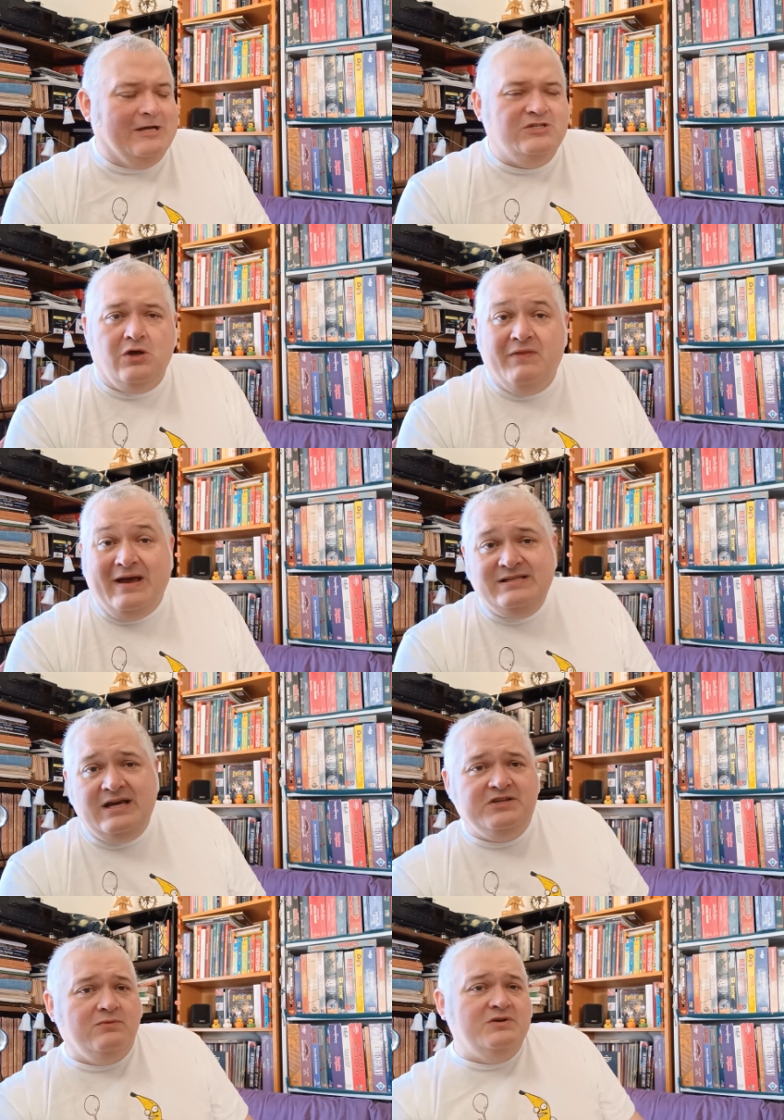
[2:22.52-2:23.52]
So that's
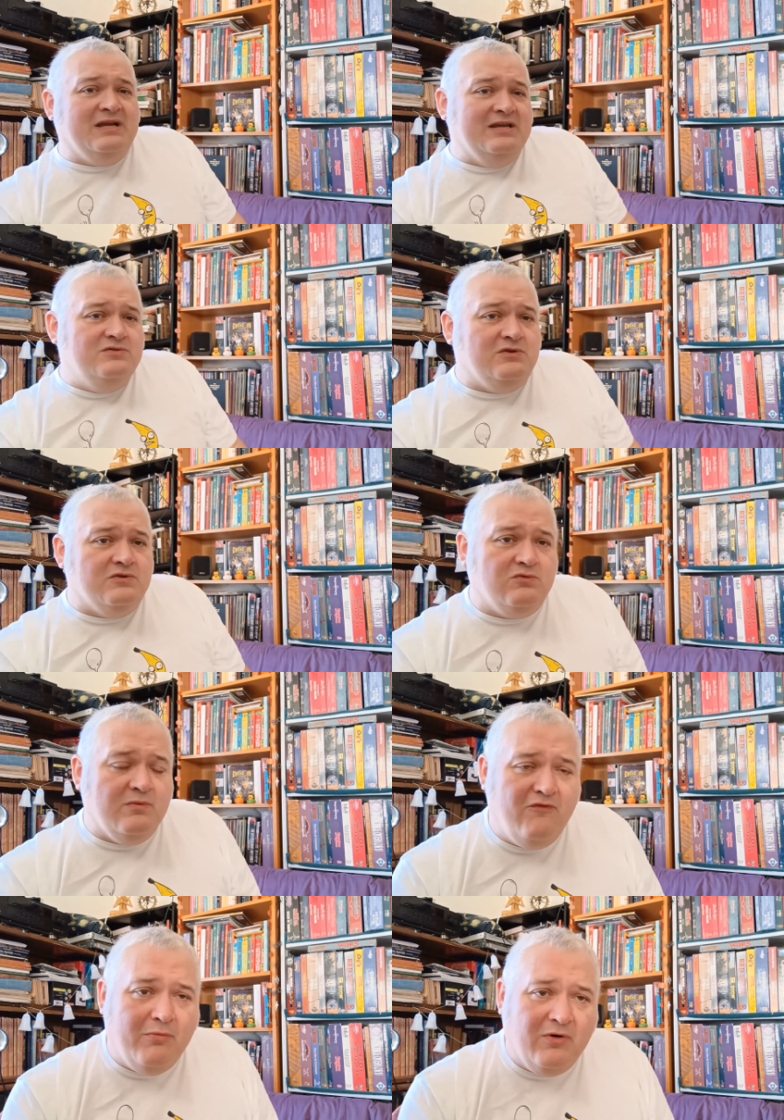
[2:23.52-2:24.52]
actually the reason I use those
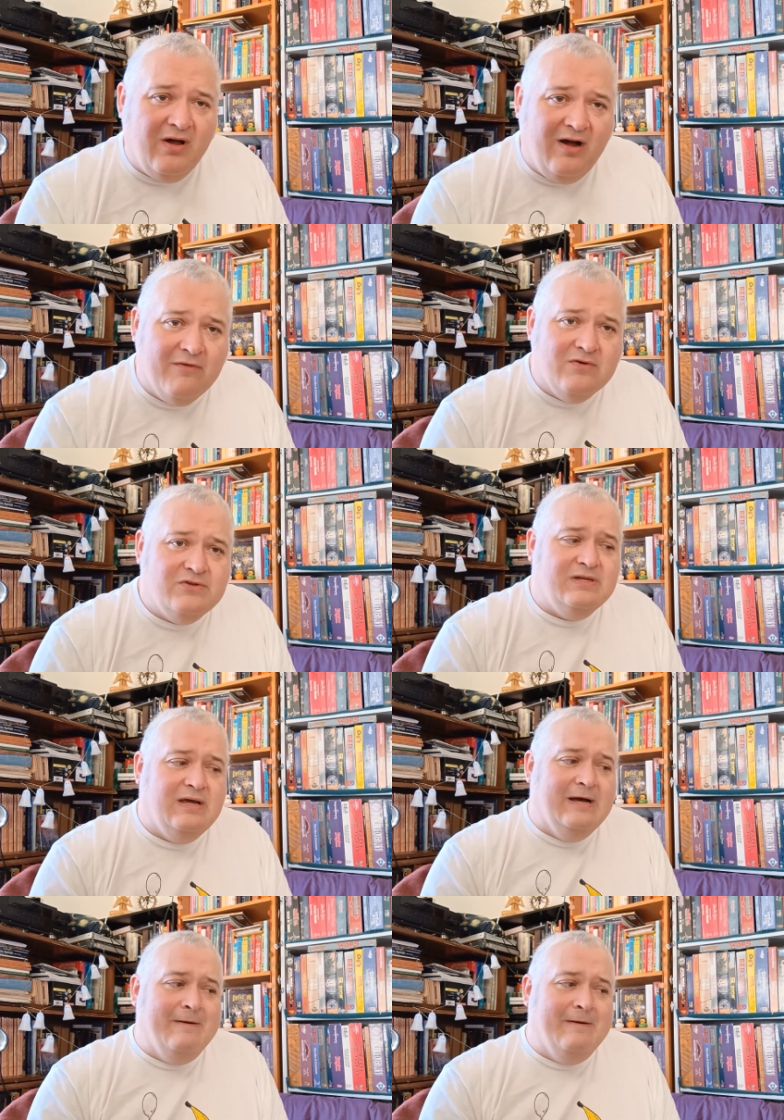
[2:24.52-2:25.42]
removable covers.